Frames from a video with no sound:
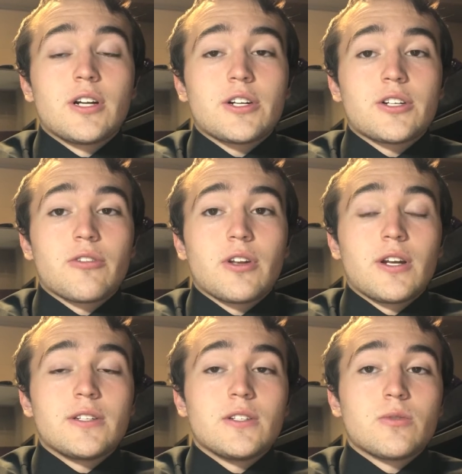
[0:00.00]
and I shared the
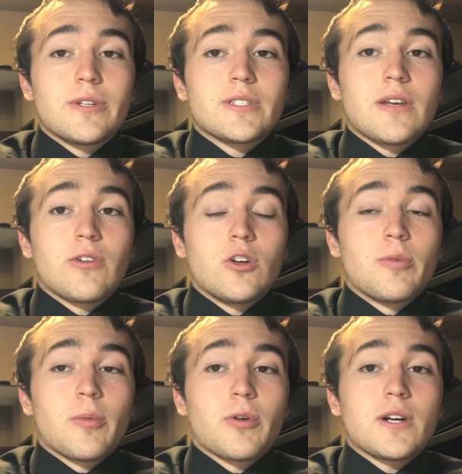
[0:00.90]
1927
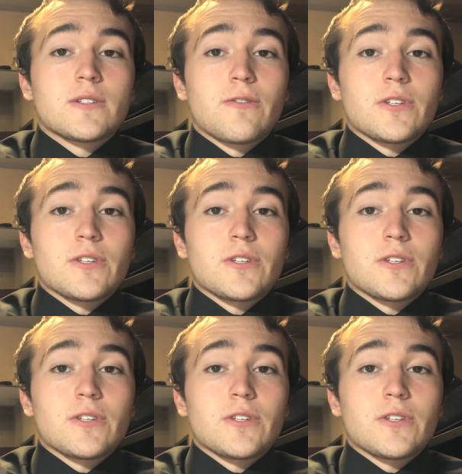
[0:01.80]
Nobel Prize for